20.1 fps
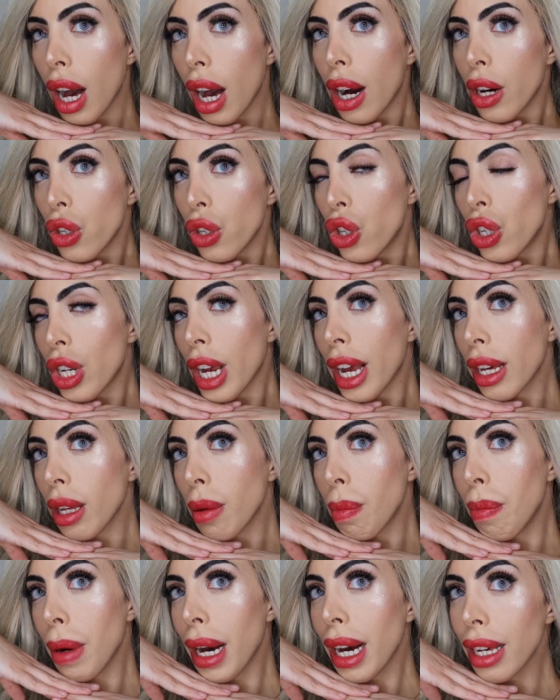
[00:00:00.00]
I'll
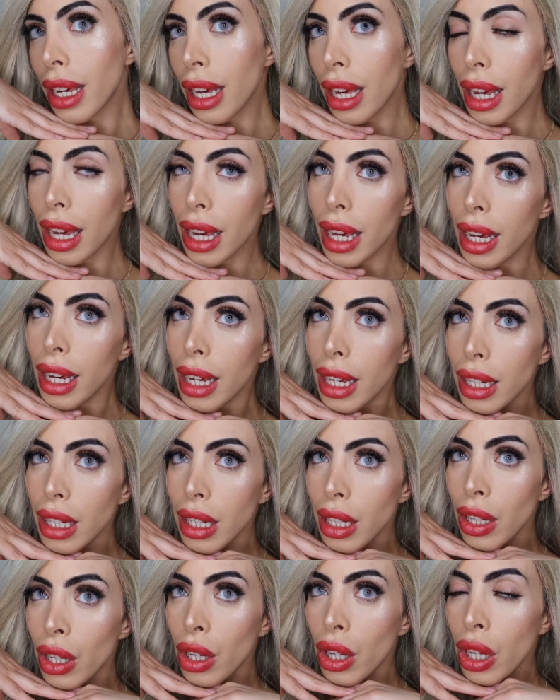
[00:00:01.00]
check back in
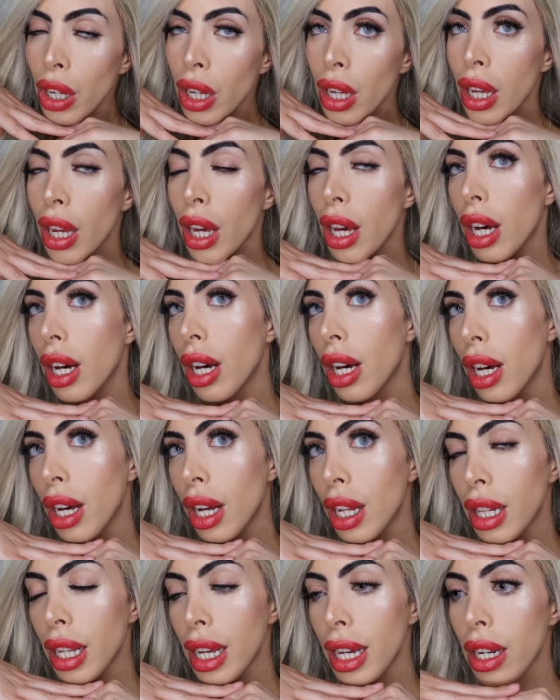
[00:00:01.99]

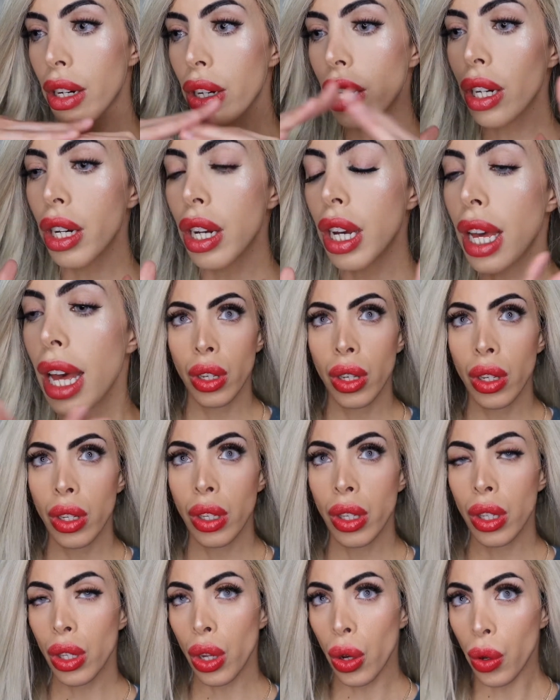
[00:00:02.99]
later.
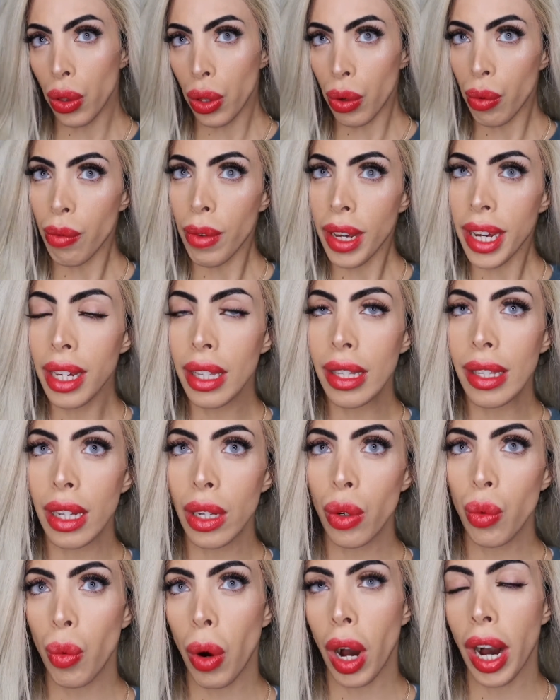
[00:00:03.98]
So the
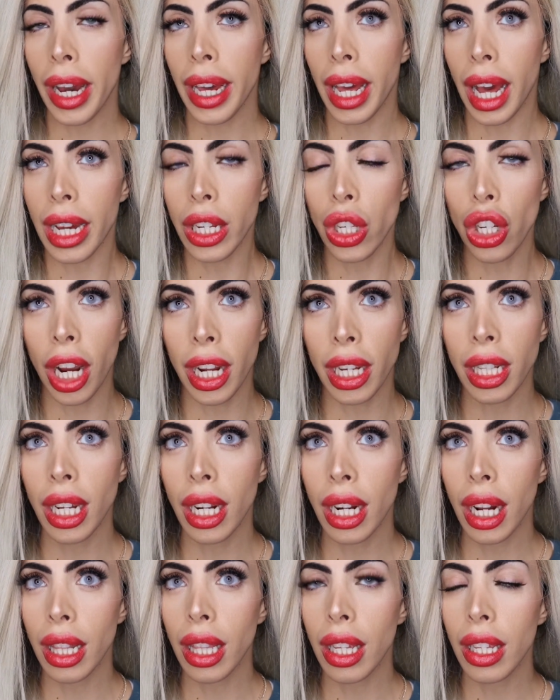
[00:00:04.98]
reason why I checked
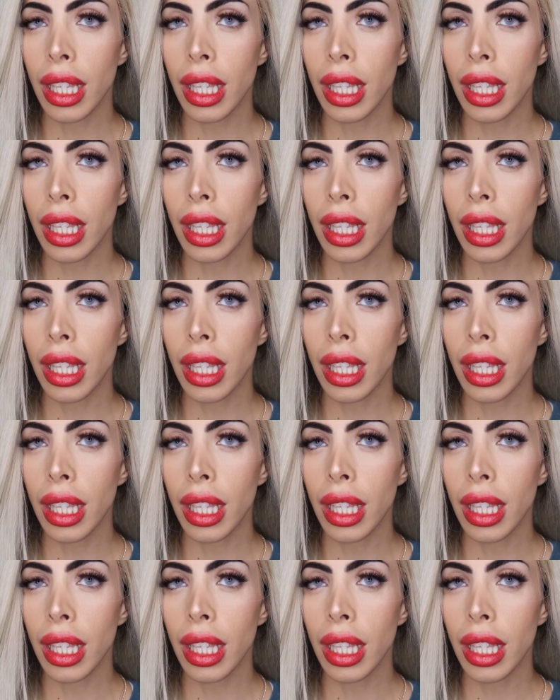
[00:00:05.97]
in at the